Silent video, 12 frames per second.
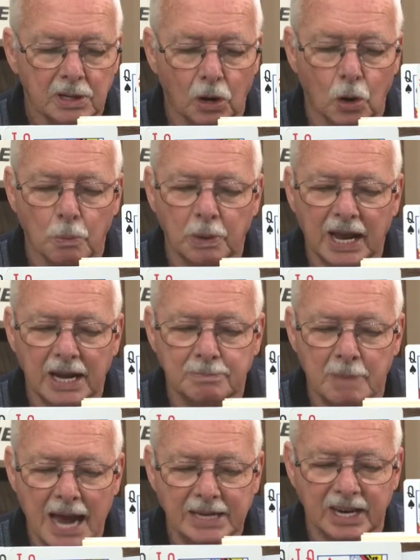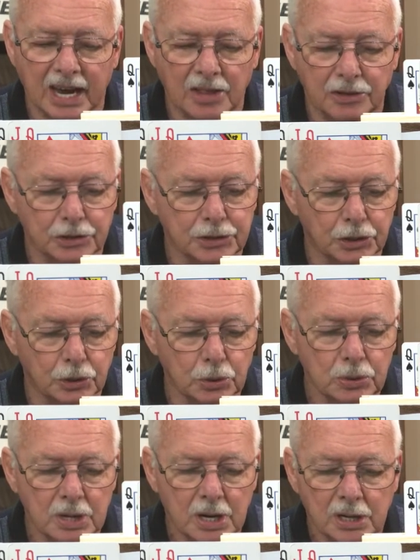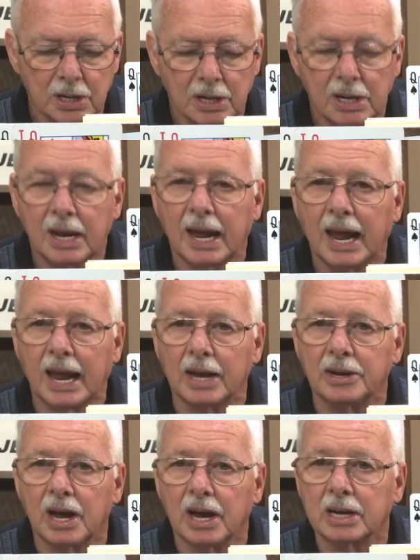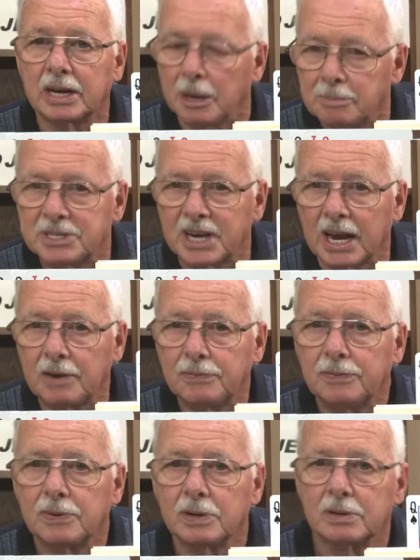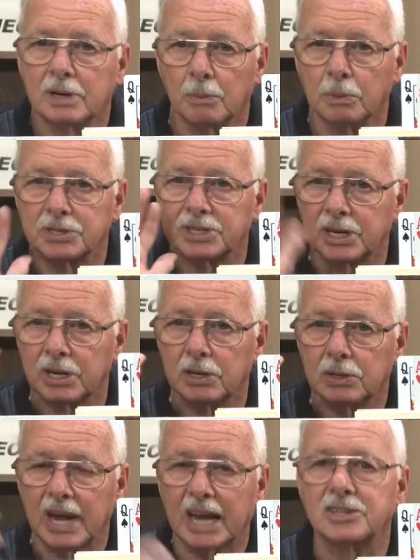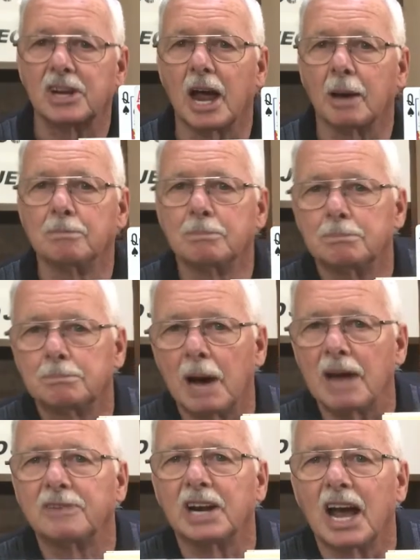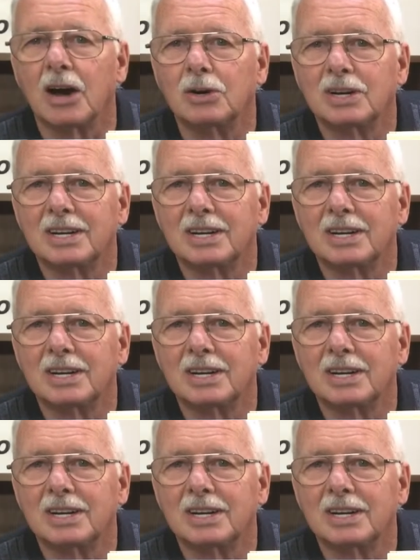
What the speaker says: I hope we get back together soon, and keep safe, and we'll see you next time. Bye for now.